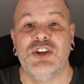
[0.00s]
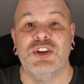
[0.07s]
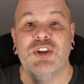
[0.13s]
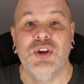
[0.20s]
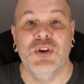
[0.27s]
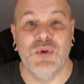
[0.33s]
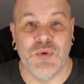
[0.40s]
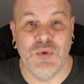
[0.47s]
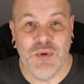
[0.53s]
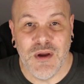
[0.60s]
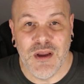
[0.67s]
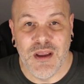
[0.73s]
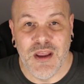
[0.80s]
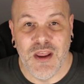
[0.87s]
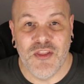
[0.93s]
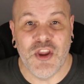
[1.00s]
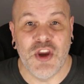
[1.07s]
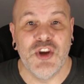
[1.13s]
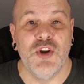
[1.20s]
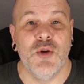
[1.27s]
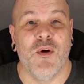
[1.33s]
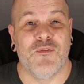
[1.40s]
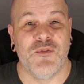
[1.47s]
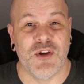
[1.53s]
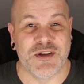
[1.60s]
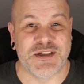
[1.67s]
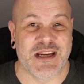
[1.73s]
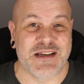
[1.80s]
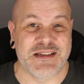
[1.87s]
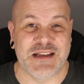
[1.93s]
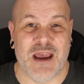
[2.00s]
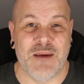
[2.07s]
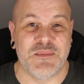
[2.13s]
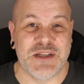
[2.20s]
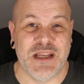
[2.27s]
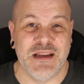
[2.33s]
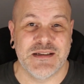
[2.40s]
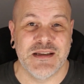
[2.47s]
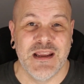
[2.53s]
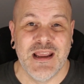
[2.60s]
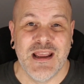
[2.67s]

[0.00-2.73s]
you that you have not accepted,